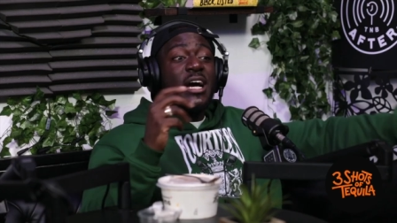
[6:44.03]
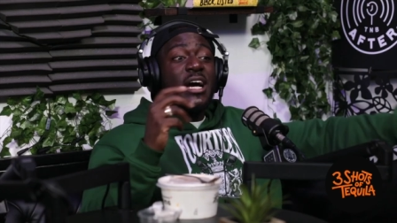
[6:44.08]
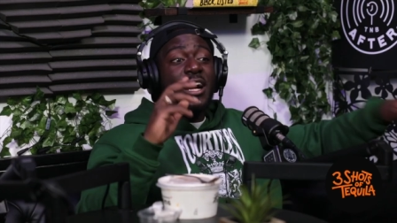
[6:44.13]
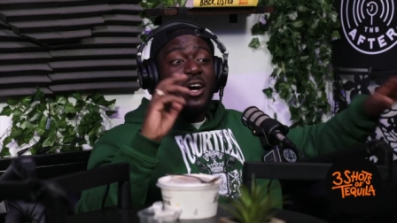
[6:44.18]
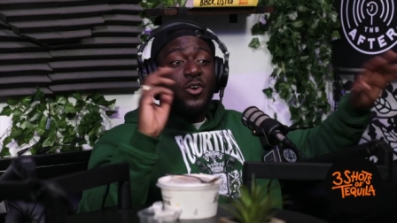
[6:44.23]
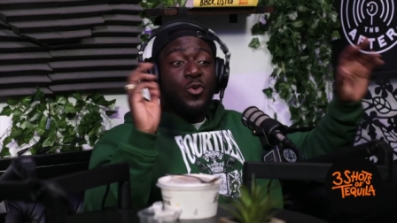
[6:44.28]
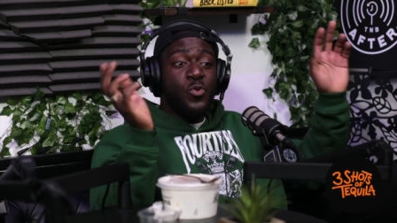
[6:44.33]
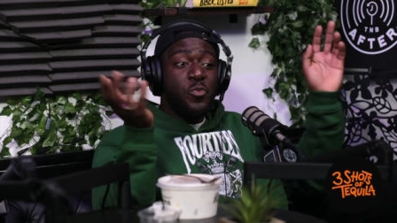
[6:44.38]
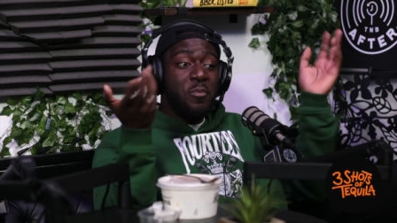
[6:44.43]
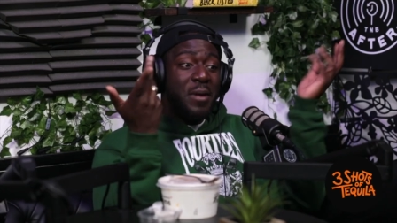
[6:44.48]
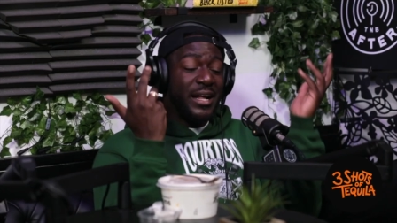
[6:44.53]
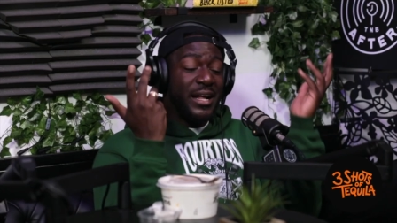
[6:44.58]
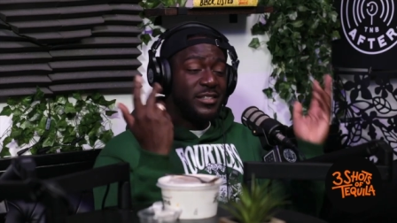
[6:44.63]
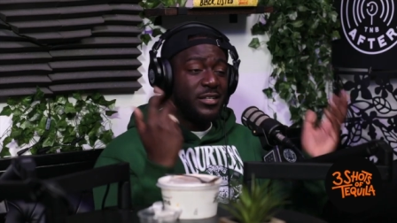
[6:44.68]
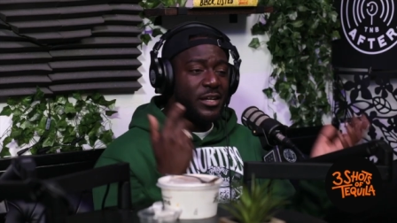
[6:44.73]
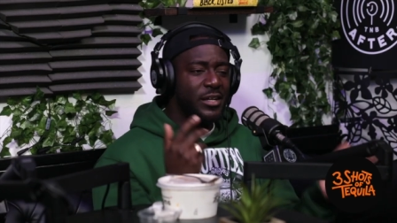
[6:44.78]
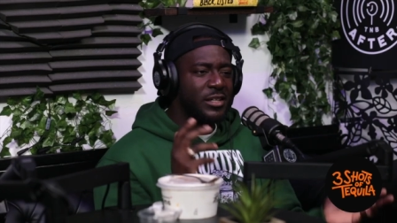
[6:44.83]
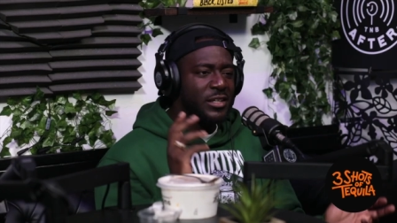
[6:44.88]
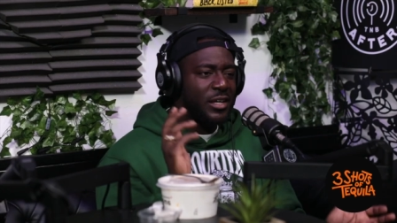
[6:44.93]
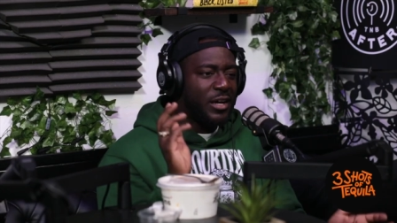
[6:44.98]
like, cool, my
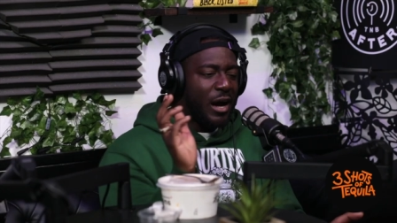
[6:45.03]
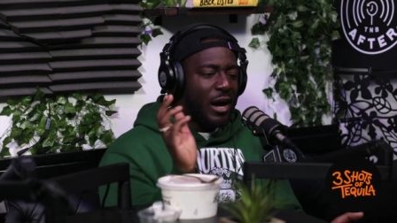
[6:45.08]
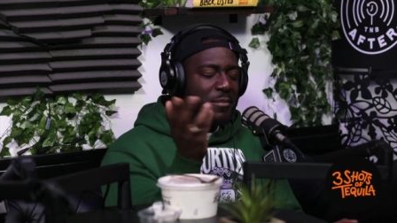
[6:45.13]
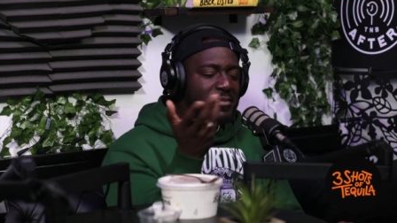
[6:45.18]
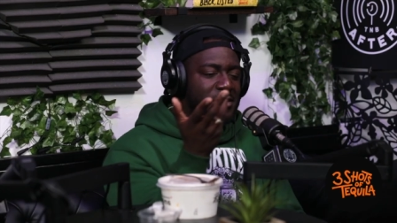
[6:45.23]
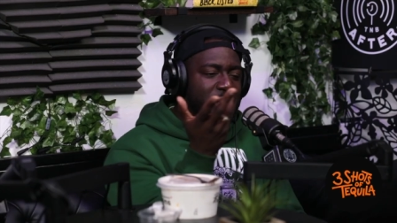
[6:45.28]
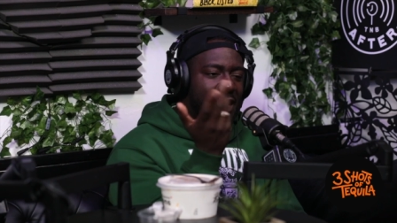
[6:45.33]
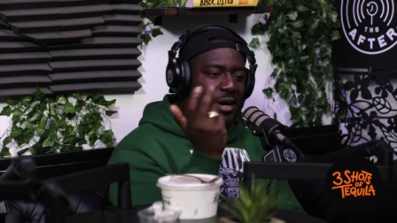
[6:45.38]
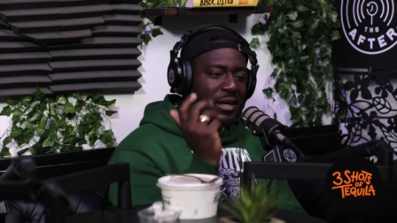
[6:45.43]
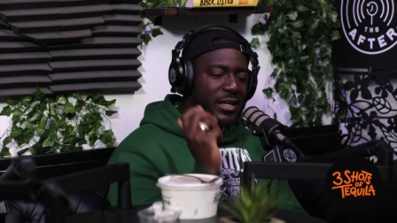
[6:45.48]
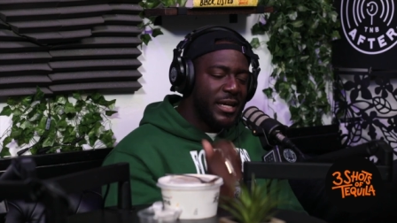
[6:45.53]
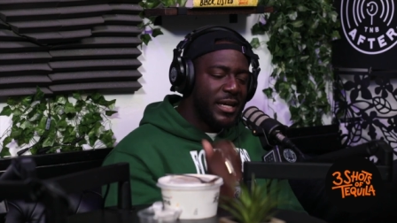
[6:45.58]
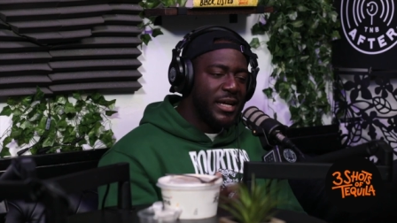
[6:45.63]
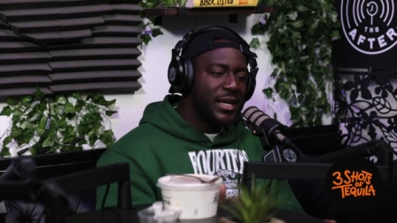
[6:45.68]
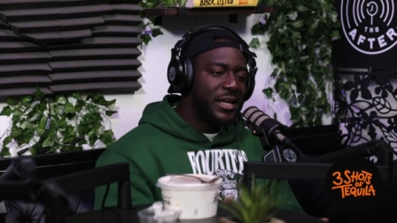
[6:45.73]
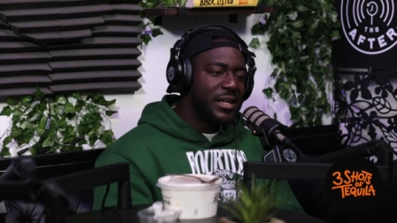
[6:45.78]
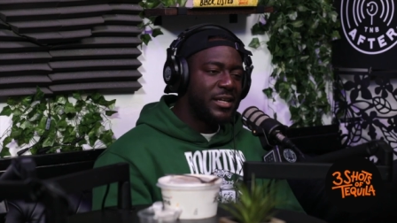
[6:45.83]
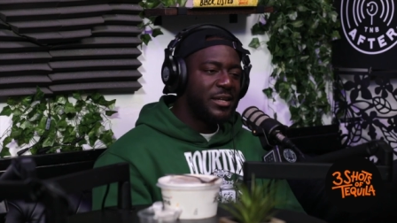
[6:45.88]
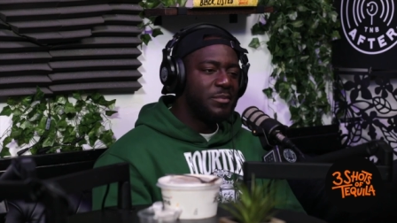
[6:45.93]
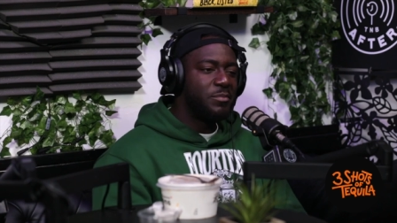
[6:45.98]
turn. Comes out,
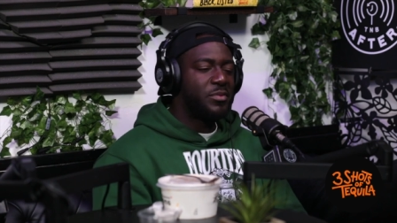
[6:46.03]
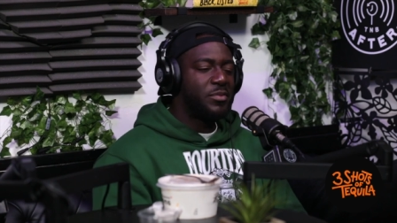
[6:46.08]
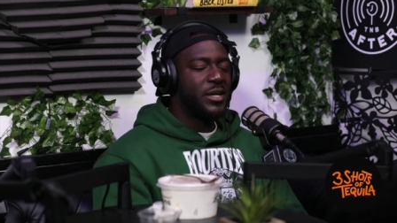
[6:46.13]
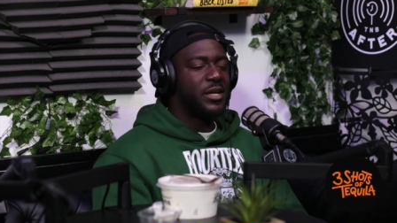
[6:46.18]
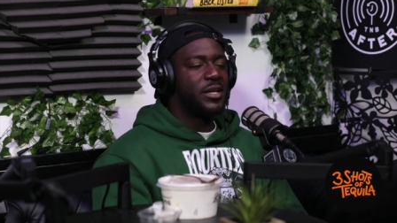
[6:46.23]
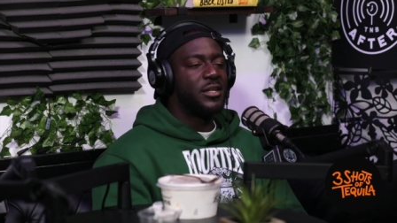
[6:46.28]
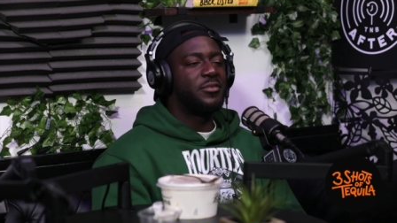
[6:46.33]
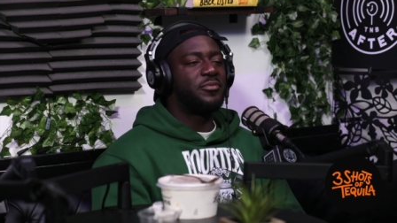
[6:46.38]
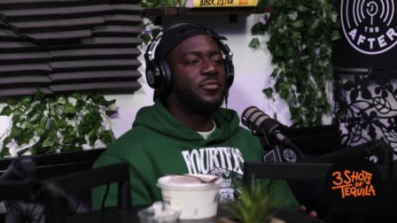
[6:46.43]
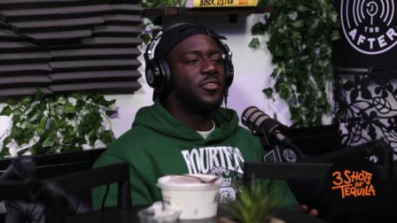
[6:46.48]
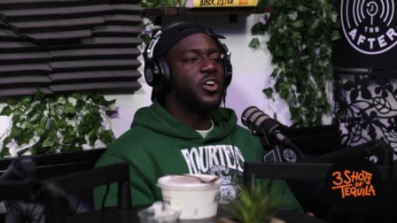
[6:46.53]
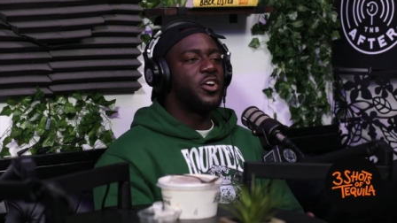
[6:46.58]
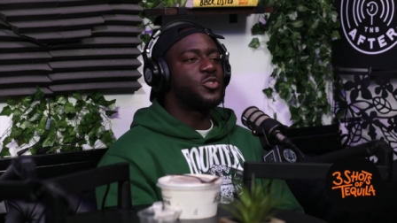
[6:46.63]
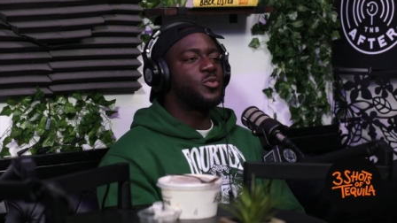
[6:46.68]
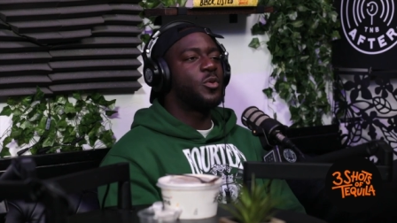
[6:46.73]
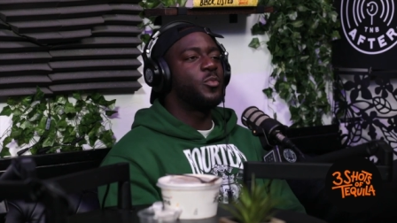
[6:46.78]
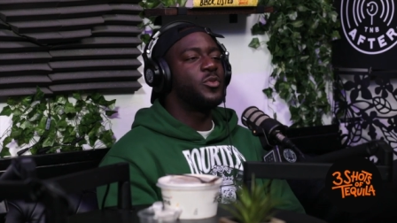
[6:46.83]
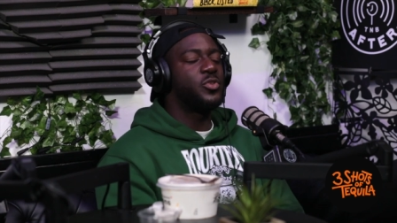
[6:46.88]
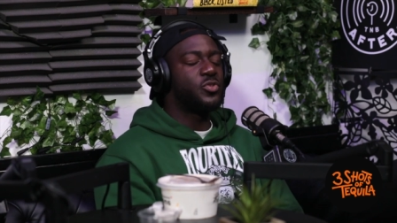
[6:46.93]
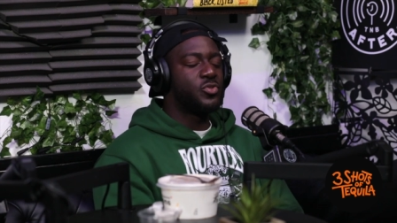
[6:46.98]
yeah, brother. The first
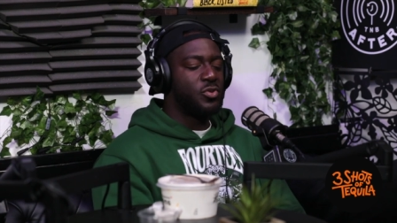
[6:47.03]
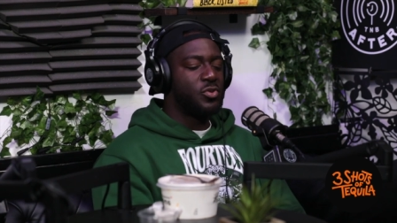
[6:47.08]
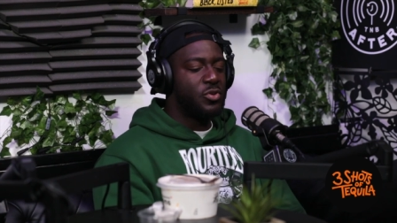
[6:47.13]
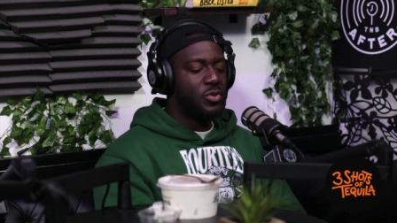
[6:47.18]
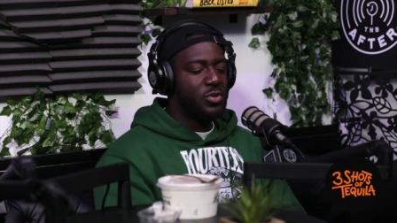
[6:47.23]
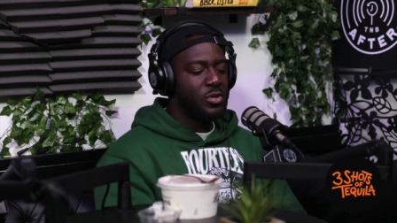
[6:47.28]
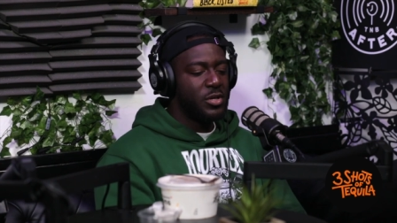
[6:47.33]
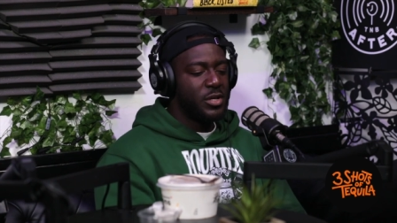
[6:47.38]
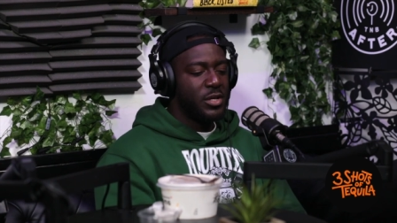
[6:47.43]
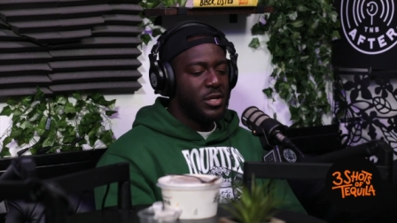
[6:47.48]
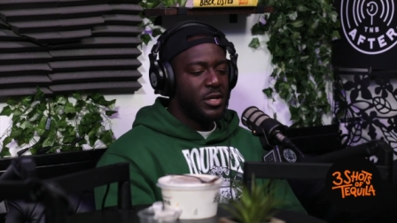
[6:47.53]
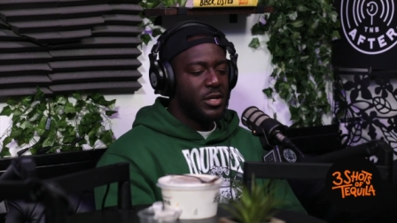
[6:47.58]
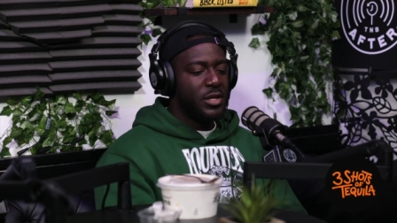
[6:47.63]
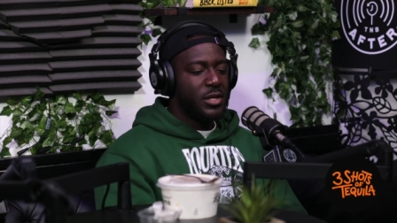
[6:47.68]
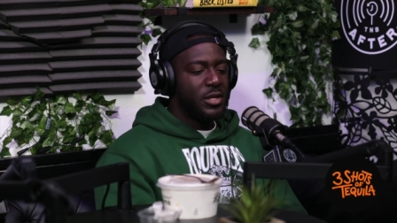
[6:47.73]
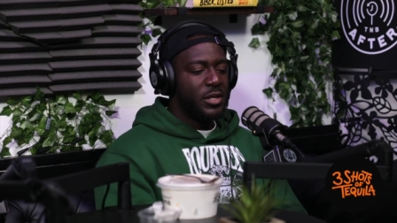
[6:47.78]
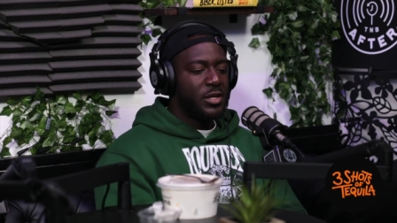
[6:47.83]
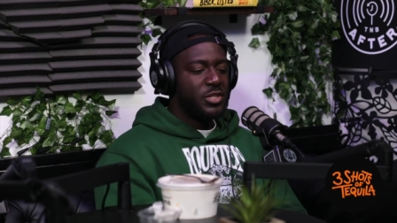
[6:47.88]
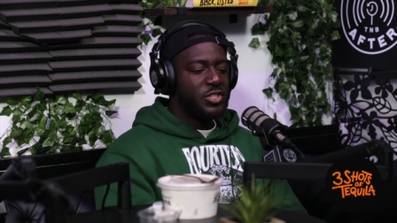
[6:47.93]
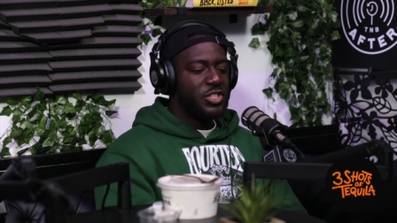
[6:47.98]
one we saw,
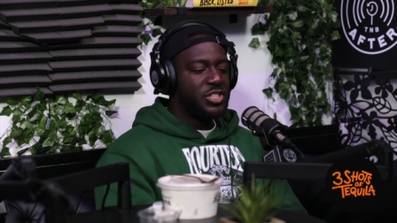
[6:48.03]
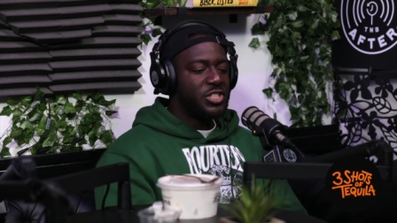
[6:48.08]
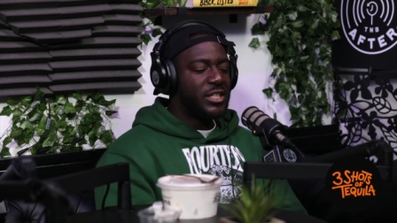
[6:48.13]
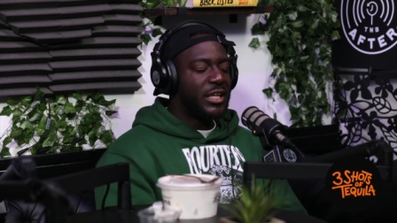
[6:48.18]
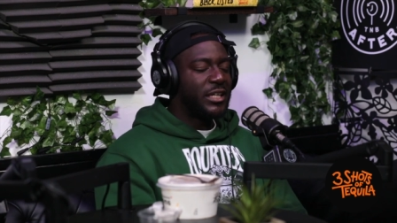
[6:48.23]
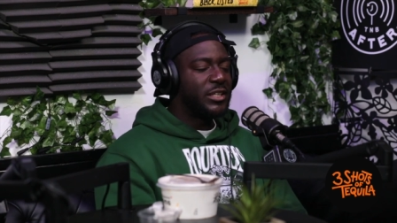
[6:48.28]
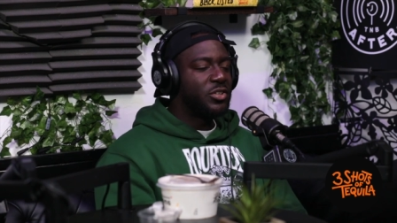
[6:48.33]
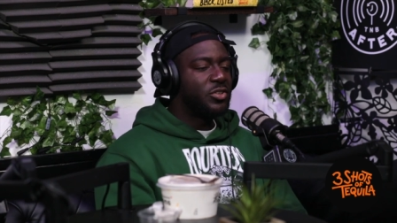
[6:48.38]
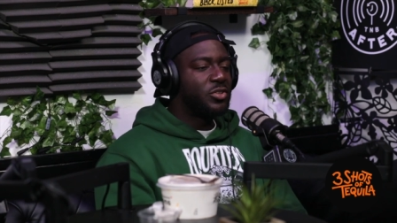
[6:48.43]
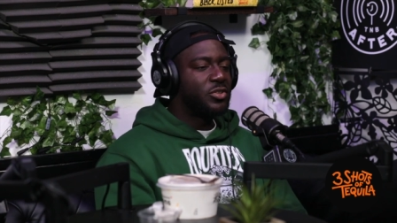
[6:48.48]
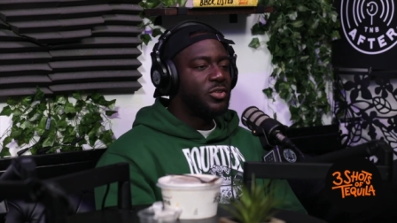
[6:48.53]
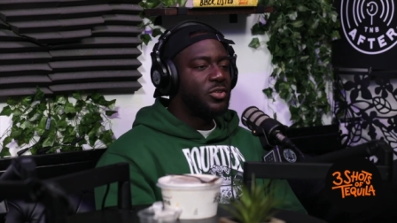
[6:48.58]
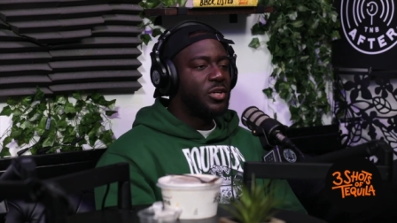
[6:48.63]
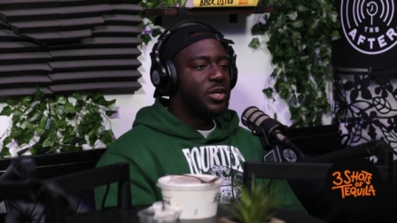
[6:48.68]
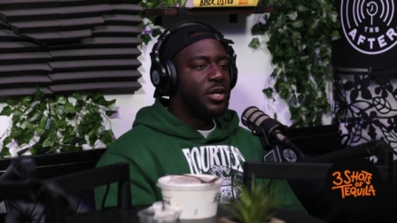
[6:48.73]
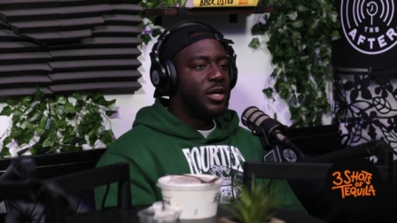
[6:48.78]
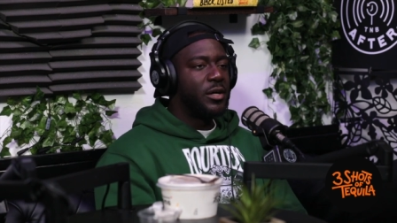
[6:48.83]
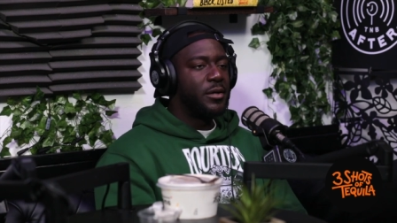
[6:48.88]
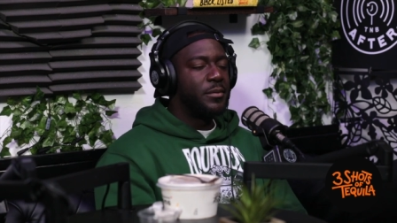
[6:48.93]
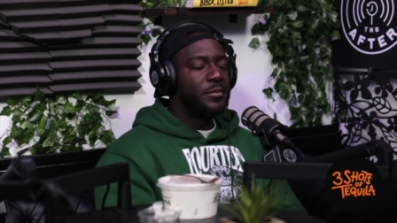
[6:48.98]
she's standing on
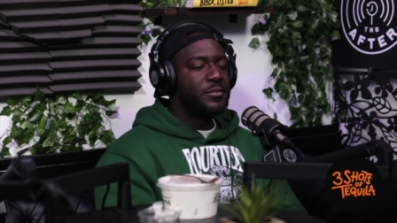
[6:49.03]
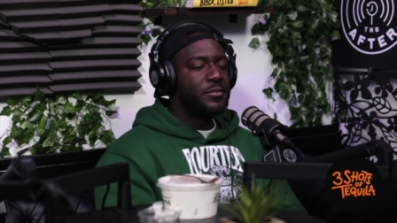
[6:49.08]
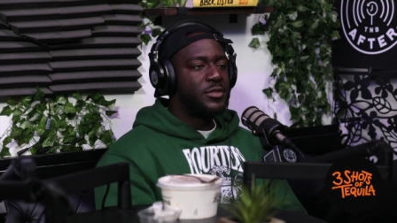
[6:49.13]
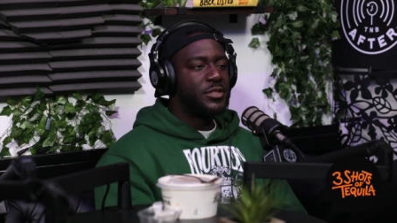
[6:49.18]
the um